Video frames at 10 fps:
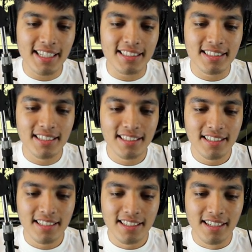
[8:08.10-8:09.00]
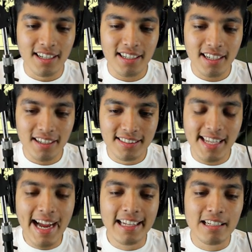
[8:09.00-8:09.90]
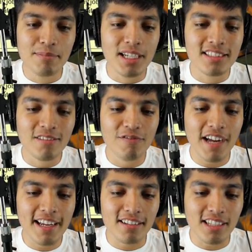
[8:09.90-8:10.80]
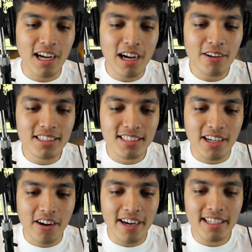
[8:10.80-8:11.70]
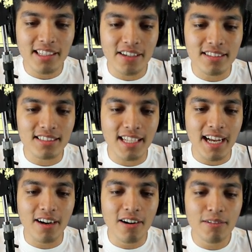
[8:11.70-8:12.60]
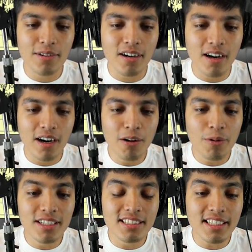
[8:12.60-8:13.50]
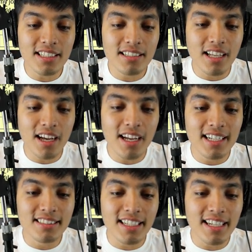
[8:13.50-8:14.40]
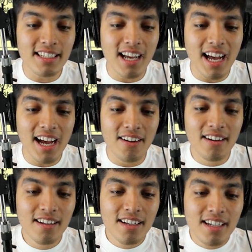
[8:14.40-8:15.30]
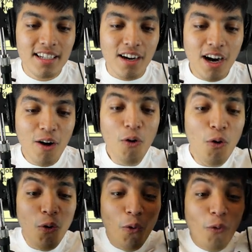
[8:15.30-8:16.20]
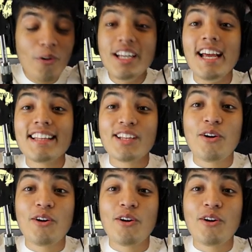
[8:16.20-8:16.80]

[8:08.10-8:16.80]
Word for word: it is. Exactly, mission failed. Oh, is it going? No, it's not. Oh, oh, is it? No, is it? No! Oh, it hit